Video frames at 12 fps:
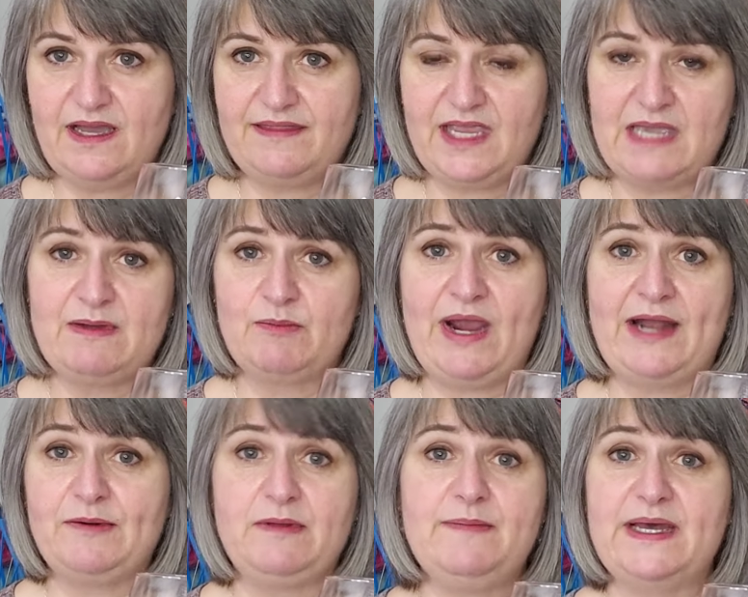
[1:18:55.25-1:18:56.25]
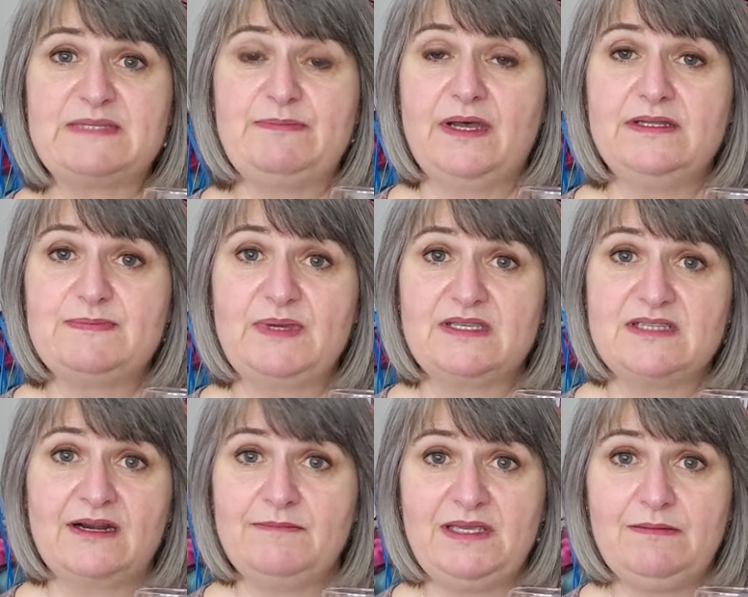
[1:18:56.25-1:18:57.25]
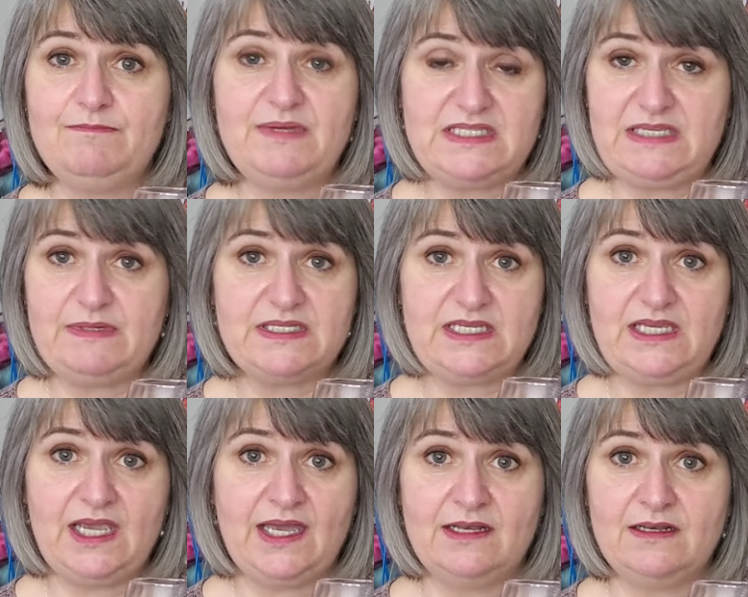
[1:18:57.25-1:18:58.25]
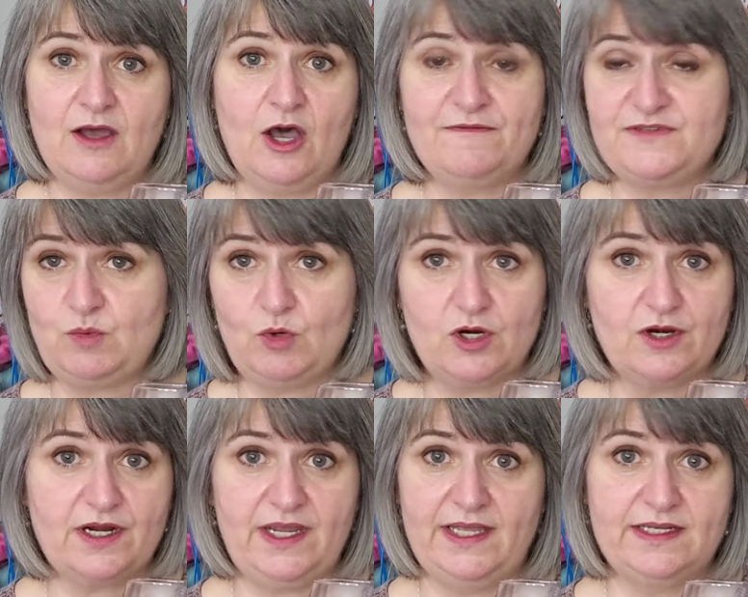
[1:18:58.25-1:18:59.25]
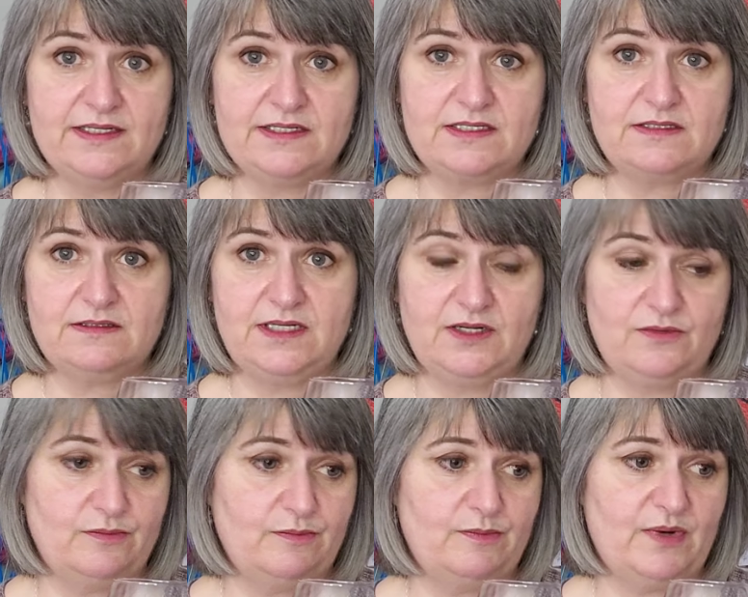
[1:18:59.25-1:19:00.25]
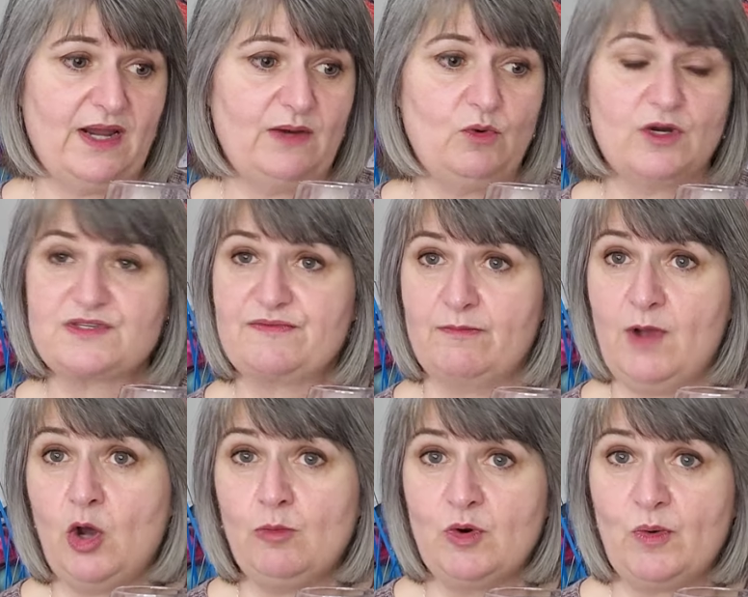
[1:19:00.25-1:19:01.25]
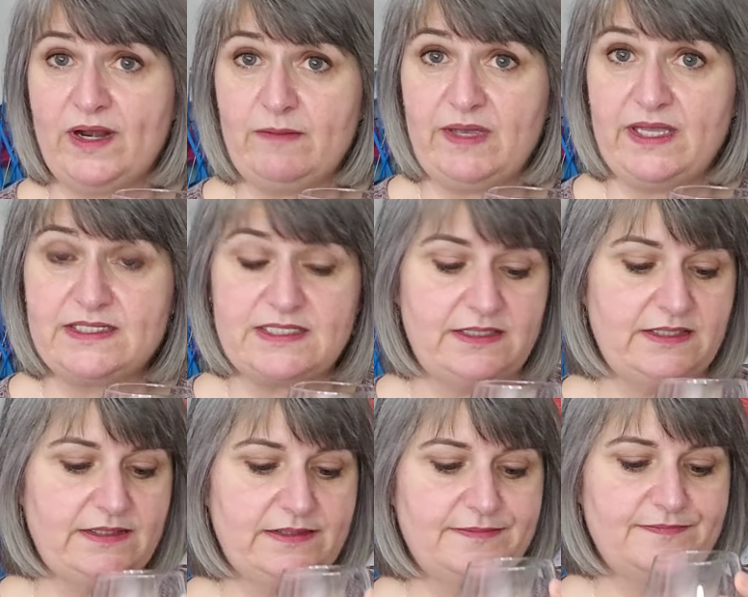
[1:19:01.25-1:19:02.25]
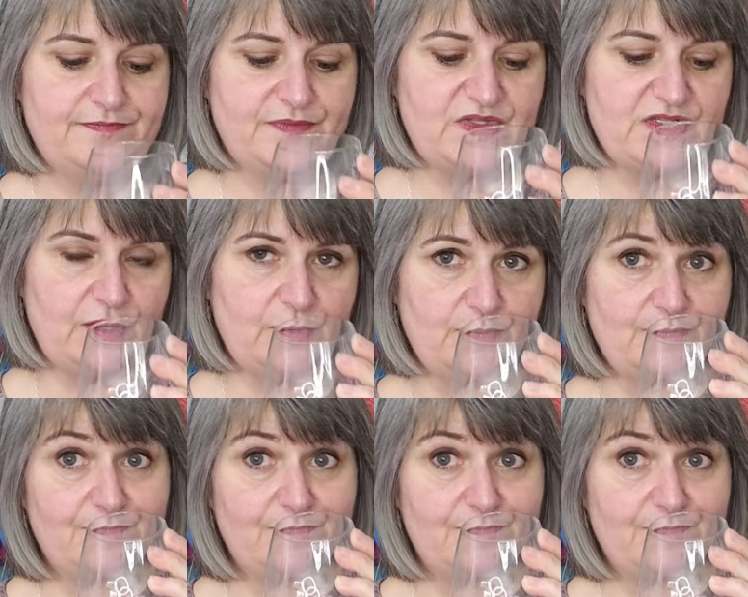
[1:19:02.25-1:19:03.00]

I think him and Brad are gonna be best buds because I'm going to be busy, busy and off to work. And, you know, Brad works from home quite a bit. So.